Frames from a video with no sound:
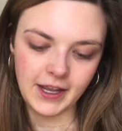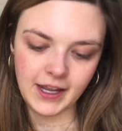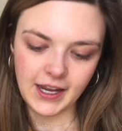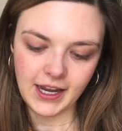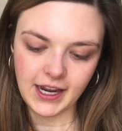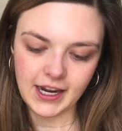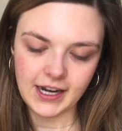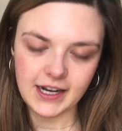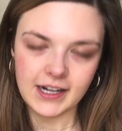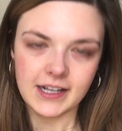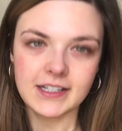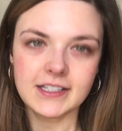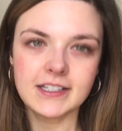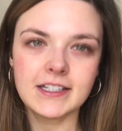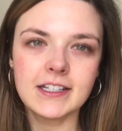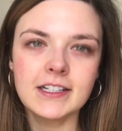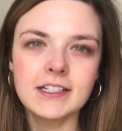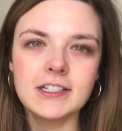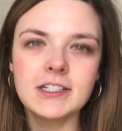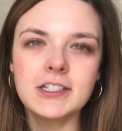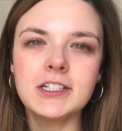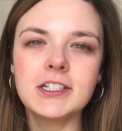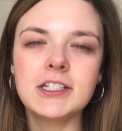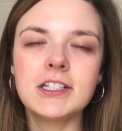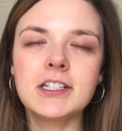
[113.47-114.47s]
It is
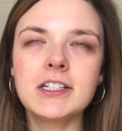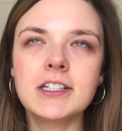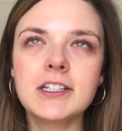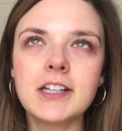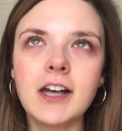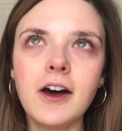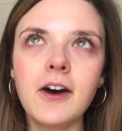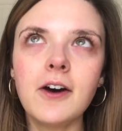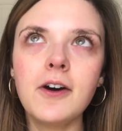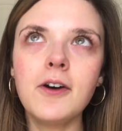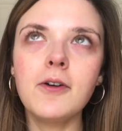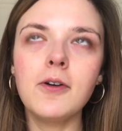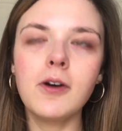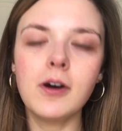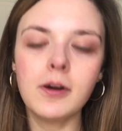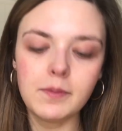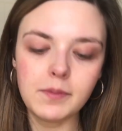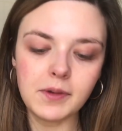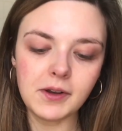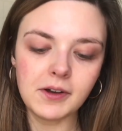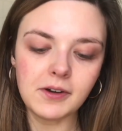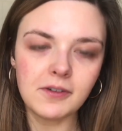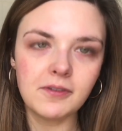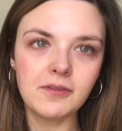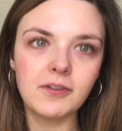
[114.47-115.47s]
so
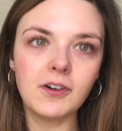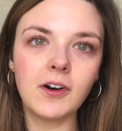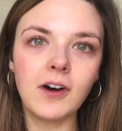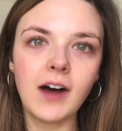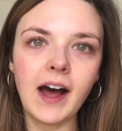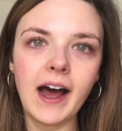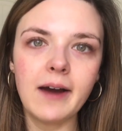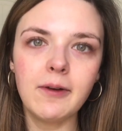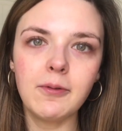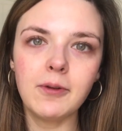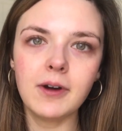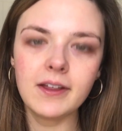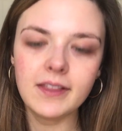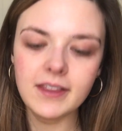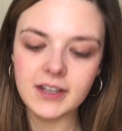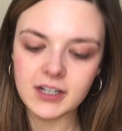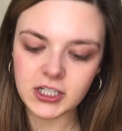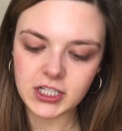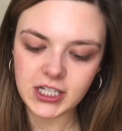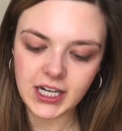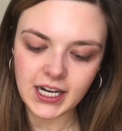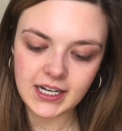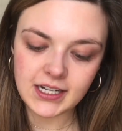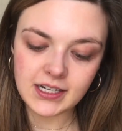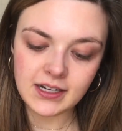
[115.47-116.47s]
beautiful. I wear the
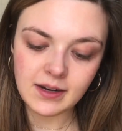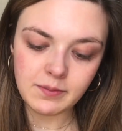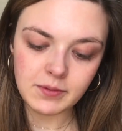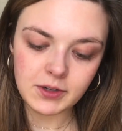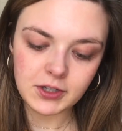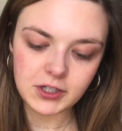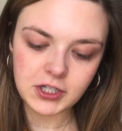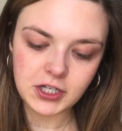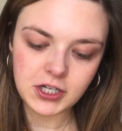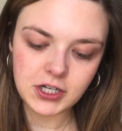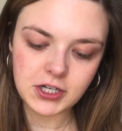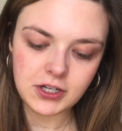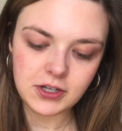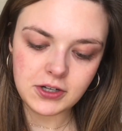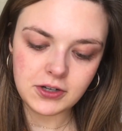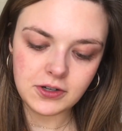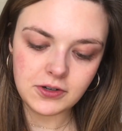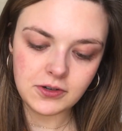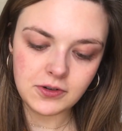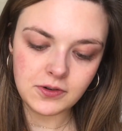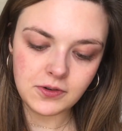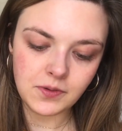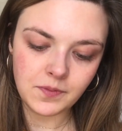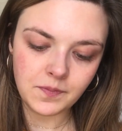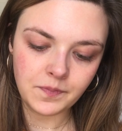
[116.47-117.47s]
shade number
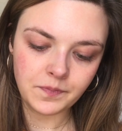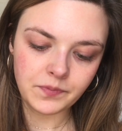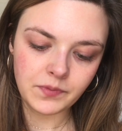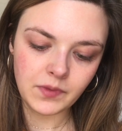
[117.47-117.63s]
two.